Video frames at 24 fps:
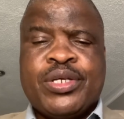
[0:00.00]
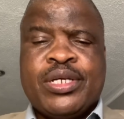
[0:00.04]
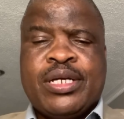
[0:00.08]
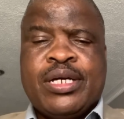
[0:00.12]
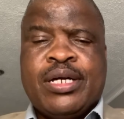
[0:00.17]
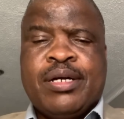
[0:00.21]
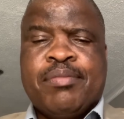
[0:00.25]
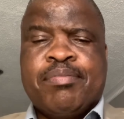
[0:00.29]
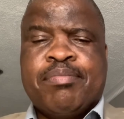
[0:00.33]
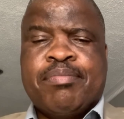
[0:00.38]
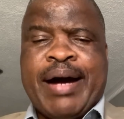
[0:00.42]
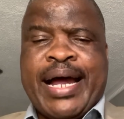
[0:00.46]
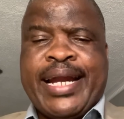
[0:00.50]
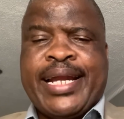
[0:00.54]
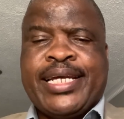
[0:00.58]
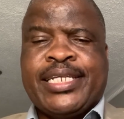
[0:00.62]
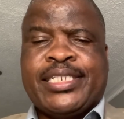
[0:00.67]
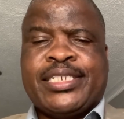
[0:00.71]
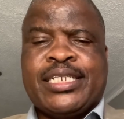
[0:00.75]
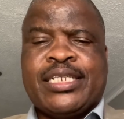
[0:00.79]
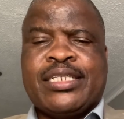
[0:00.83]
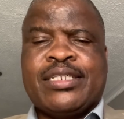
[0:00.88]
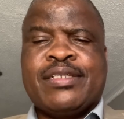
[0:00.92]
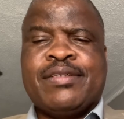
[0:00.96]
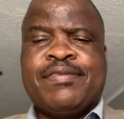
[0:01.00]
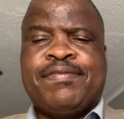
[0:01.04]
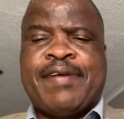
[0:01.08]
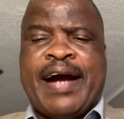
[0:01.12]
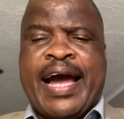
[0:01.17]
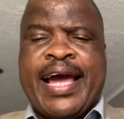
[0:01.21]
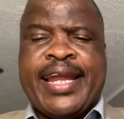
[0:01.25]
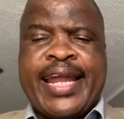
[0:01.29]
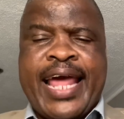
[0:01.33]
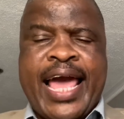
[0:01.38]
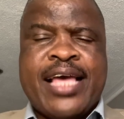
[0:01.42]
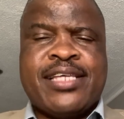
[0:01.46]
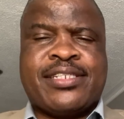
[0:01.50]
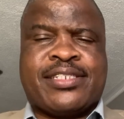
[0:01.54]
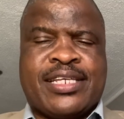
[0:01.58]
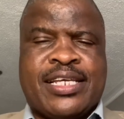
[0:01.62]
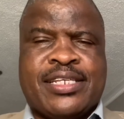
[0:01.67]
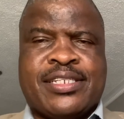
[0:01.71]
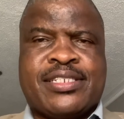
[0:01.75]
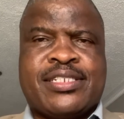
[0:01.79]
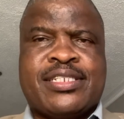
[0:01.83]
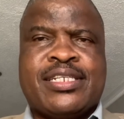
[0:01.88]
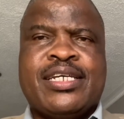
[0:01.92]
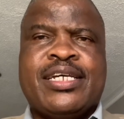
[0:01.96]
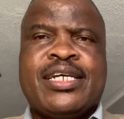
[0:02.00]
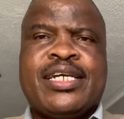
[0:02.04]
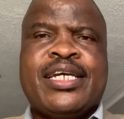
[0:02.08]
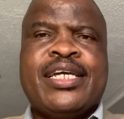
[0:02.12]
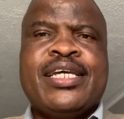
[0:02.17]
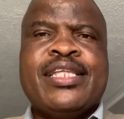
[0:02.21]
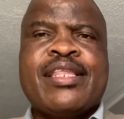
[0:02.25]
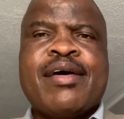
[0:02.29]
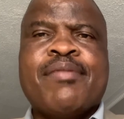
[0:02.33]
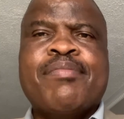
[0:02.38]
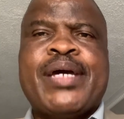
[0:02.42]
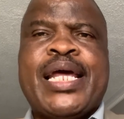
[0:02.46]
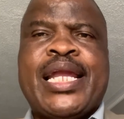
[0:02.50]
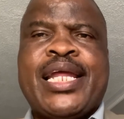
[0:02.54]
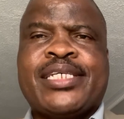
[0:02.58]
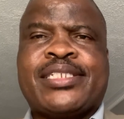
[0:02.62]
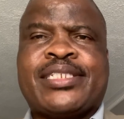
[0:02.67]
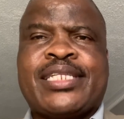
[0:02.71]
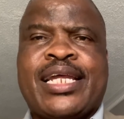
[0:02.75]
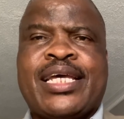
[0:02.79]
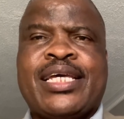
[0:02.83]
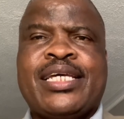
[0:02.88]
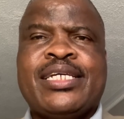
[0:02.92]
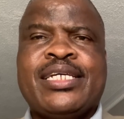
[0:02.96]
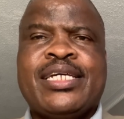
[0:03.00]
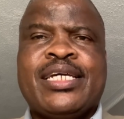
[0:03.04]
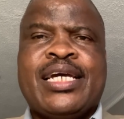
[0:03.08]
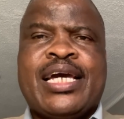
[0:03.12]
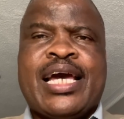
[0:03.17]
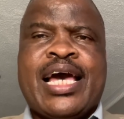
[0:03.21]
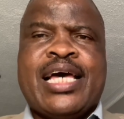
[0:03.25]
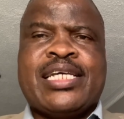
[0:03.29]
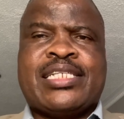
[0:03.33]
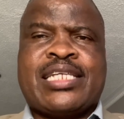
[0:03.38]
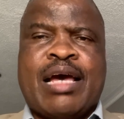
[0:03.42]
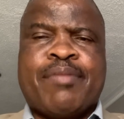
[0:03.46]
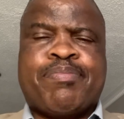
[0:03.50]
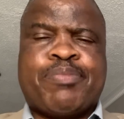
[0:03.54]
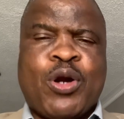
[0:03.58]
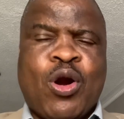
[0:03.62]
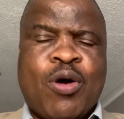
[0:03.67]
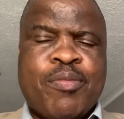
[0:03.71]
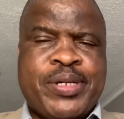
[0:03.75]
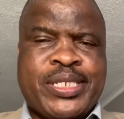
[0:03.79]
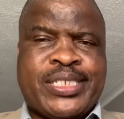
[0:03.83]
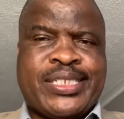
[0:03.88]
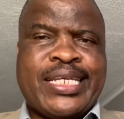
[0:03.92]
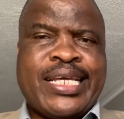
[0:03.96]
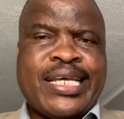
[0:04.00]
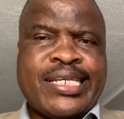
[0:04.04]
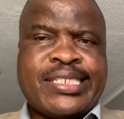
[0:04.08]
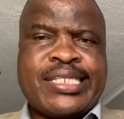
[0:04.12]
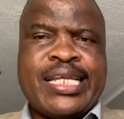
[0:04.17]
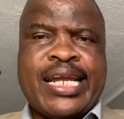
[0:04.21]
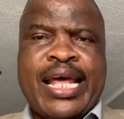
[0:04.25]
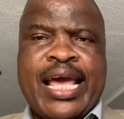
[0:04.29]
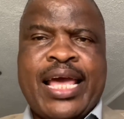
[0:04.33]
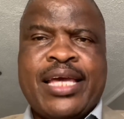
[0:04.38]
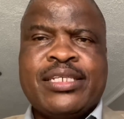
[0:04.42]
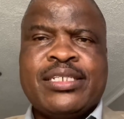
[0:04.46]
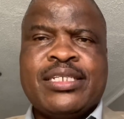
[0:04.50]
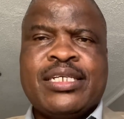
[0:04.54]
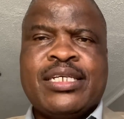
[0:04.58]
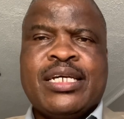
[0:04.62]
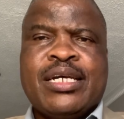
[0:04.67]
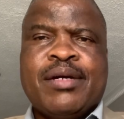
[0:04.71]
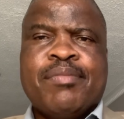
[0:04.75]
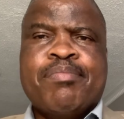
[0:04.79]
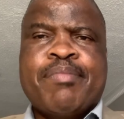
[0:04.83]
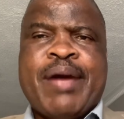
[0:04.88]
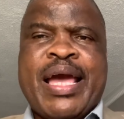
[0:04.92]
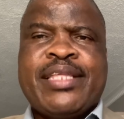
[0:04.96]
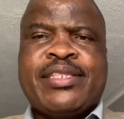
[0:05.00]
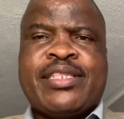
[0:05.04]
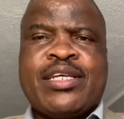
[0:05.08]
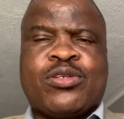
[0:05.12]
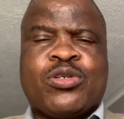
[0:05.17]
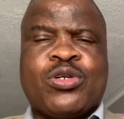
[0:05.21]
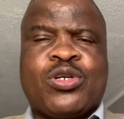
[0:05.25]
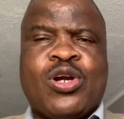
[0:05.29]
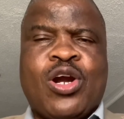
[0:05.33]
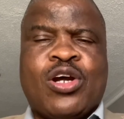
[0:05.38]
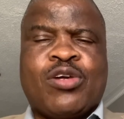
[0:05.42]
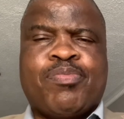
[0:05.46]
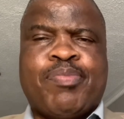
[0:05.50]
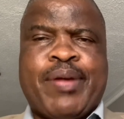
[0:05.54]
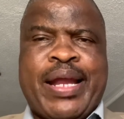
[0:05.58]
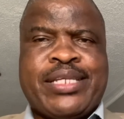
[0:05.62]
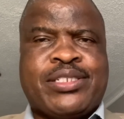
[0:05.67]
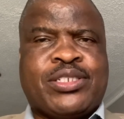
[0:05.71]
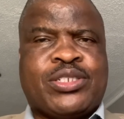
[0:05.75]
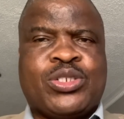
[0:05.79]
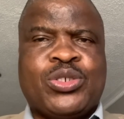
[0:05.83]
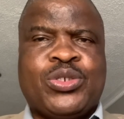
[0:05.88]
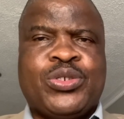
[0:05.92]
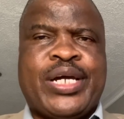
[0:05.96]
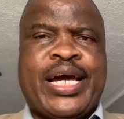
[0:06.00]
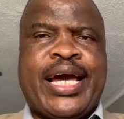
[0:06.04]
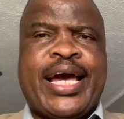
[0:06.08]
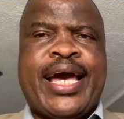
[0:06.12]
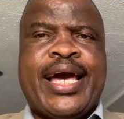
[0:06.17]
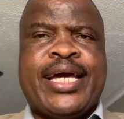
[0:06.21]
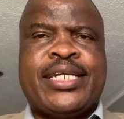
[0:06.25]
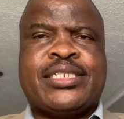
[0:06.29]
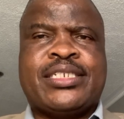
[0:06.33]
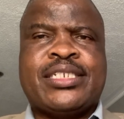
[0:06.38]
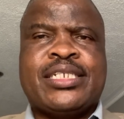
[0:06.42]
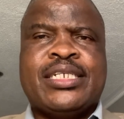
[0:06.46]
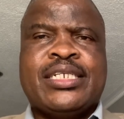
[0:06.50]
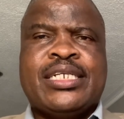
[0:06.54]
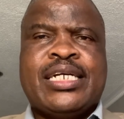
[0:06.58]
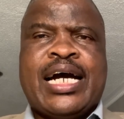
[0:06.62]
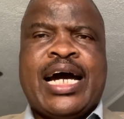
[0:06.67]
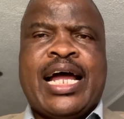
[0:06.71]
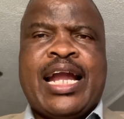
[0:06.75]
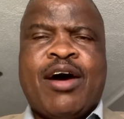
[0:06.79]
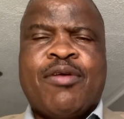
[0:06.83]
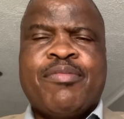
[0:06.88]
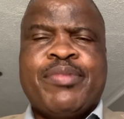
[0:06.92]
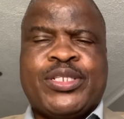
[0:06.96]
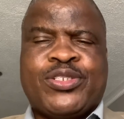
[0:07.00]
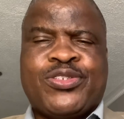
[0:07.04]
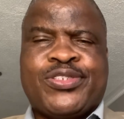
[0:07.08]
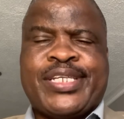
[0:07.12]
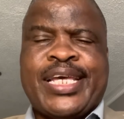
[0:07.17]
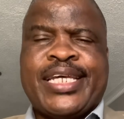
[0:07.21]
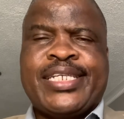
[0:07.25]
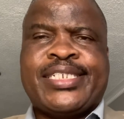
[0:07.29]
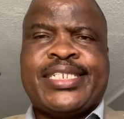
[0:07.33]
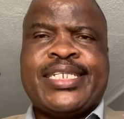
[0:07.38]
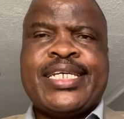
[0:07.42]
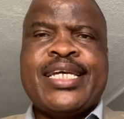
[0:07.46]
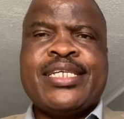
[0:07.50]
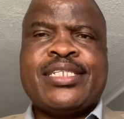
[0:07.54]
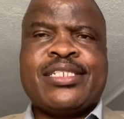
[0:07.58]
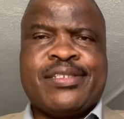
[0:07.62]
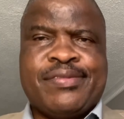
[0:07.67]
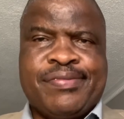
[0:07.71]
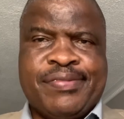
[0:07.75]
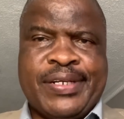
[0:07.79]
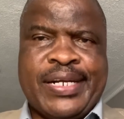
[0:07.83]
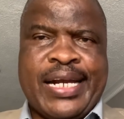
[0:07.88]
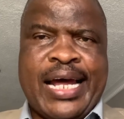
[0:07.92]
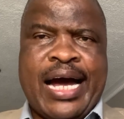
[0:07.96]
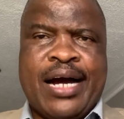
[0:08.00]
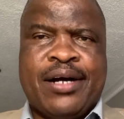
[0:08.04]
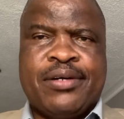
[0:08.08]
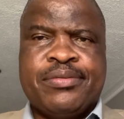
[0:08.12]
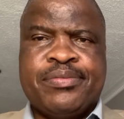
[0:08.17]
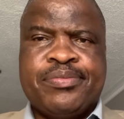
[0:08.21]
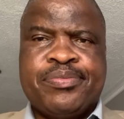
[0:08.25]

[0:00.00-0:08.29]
managing finances in the ministry, as I promised yesterday. May the good Lord bless you, and allow me to say cheers for now.